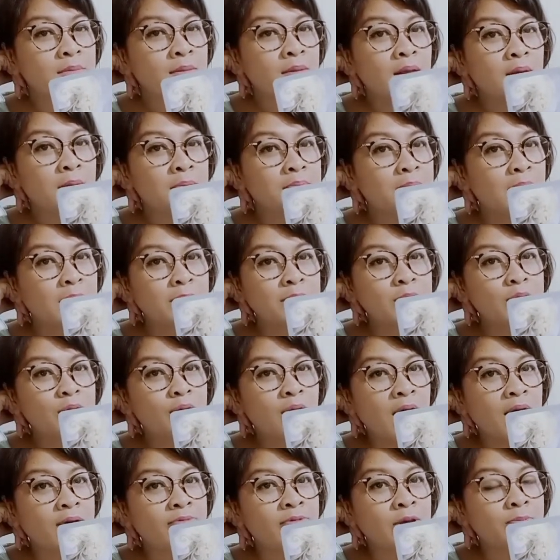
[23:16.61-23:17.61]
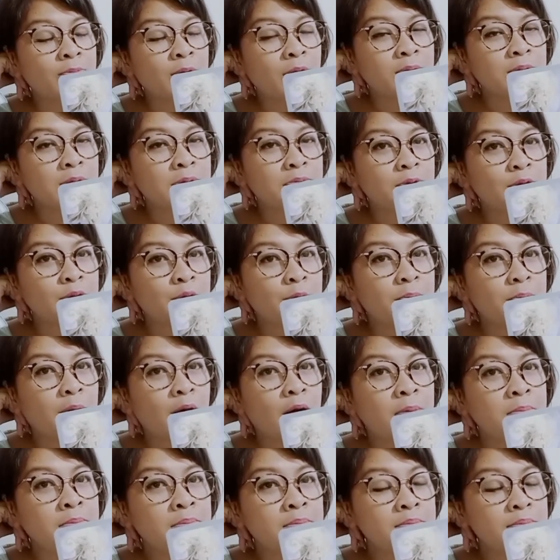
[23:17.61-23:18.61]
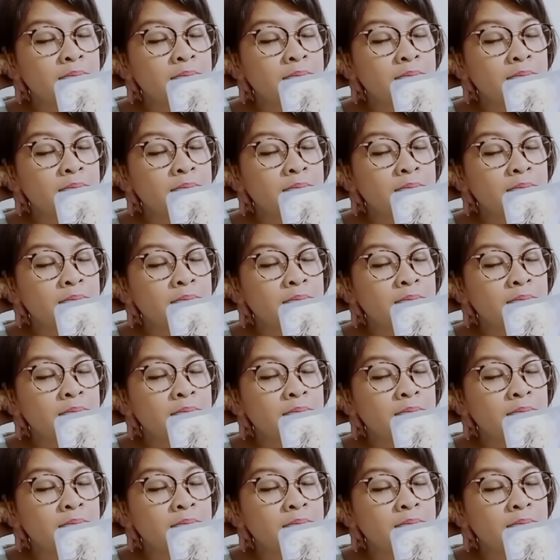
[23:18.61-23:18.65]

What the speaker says: Maybe you're having problem with your mom,